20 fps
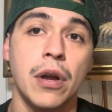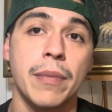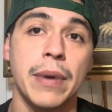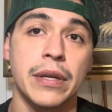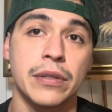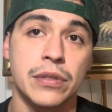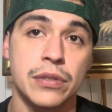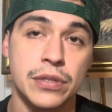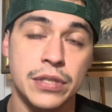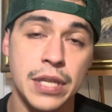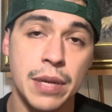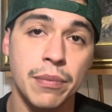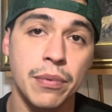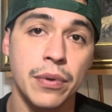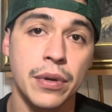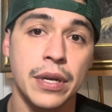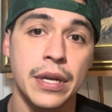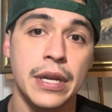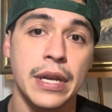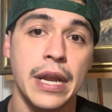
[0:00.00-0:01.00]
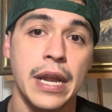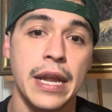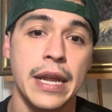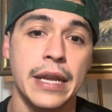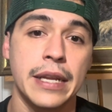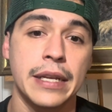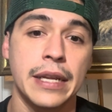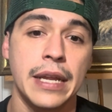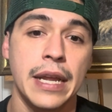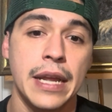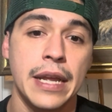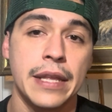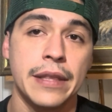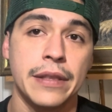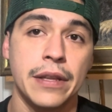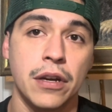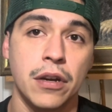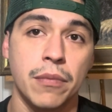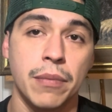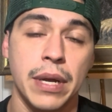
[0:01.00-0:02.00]
about to separate, and
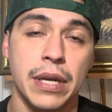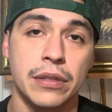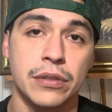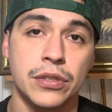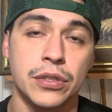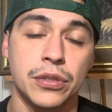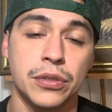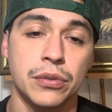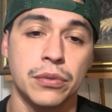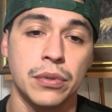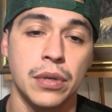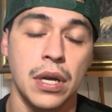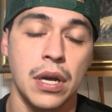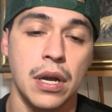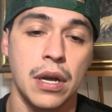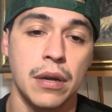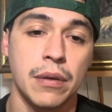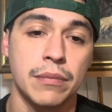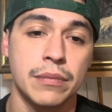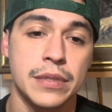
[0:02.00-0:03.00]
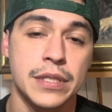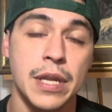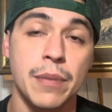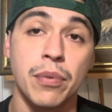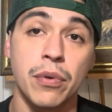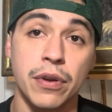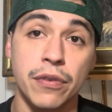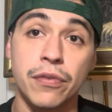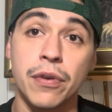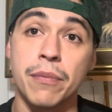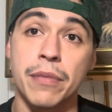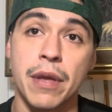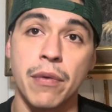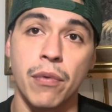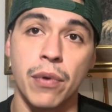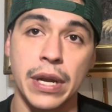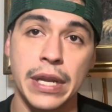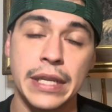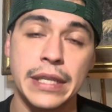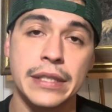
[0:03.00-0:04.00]
they're about to separate from the
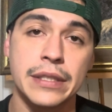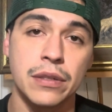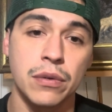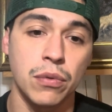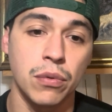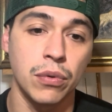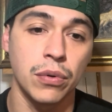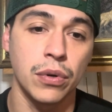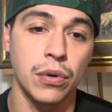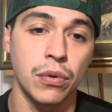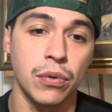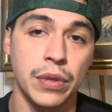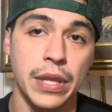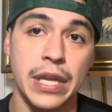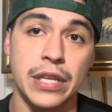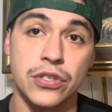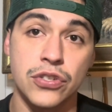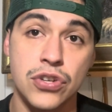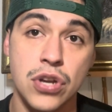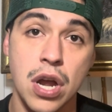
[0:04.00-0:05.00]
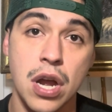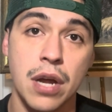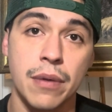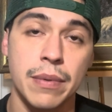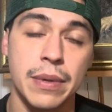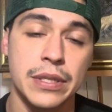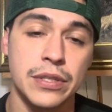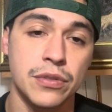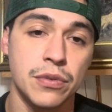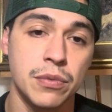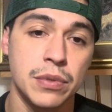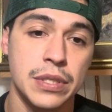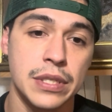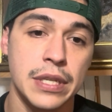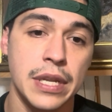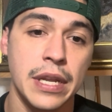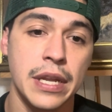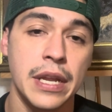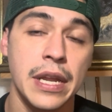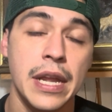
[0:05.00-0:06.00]
rate or that job, as you would
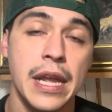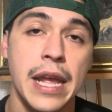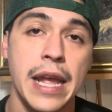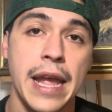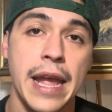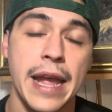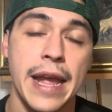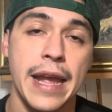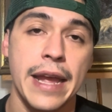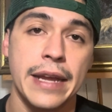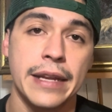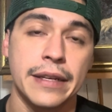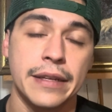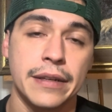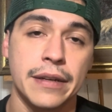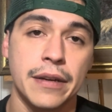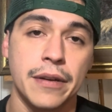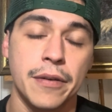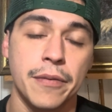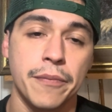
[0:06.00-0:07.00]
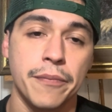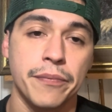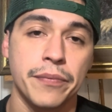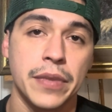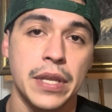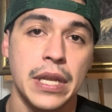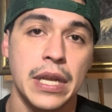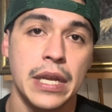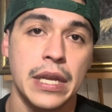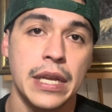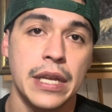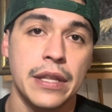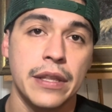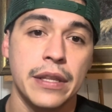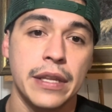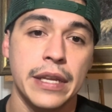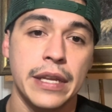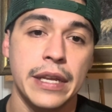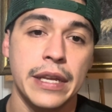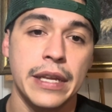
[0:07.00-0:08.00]
say. And
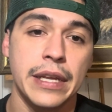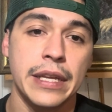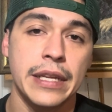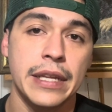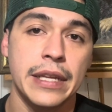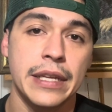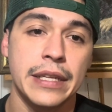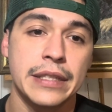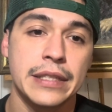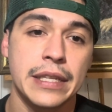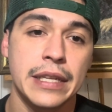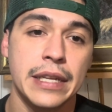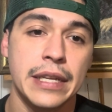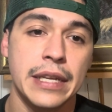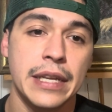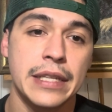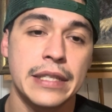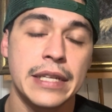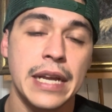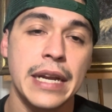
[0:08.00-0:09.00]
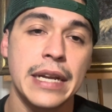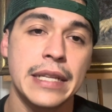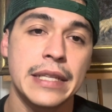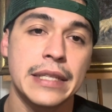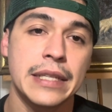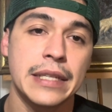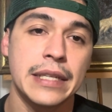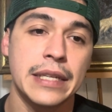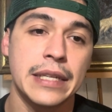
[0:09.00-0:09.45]
it's kind of